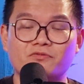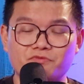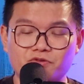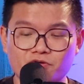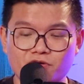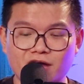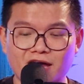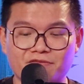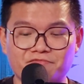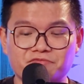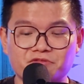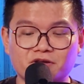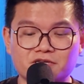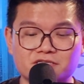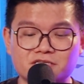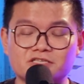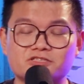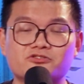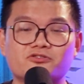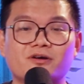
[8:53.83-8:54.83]
of you have not
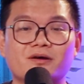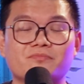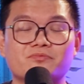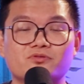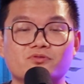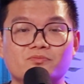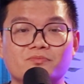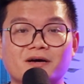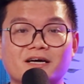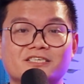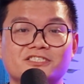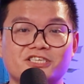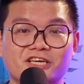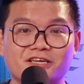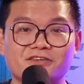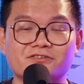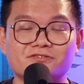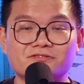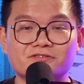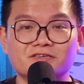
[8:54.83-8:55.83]
subscribed to my
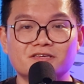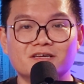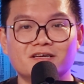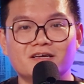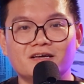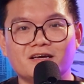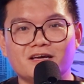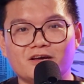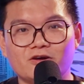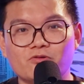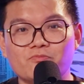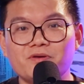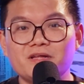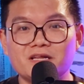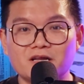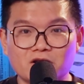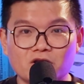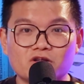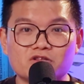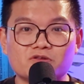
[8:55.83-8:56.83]
channel. It will mean
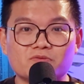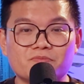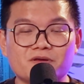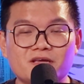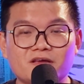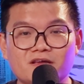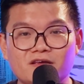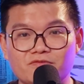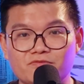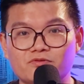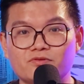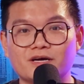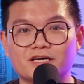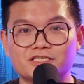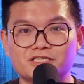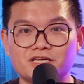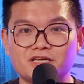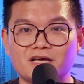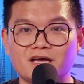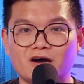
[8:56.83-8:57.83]
a lot to me if you
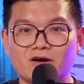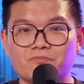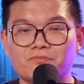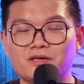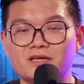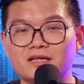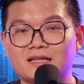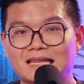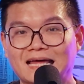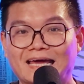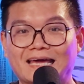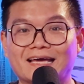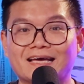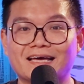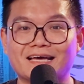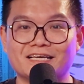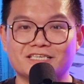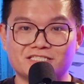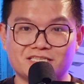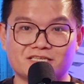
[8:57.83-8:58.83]
actually help me like
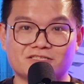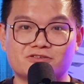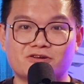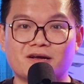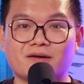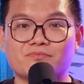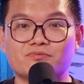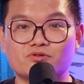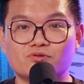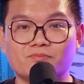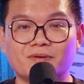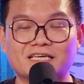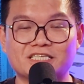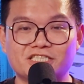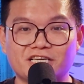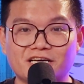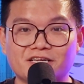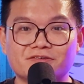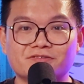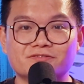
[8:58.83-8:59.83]
and subscribe to my
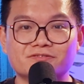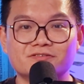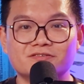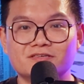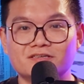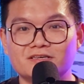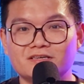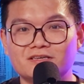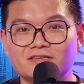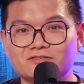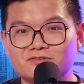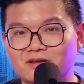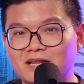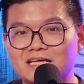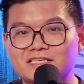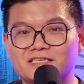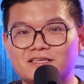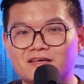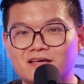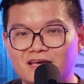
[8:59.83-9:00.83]
channel. So
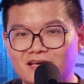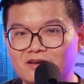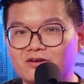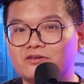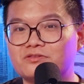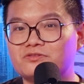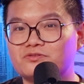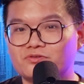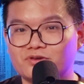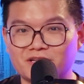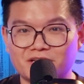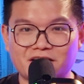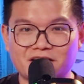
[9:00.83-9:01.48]
let's head on to the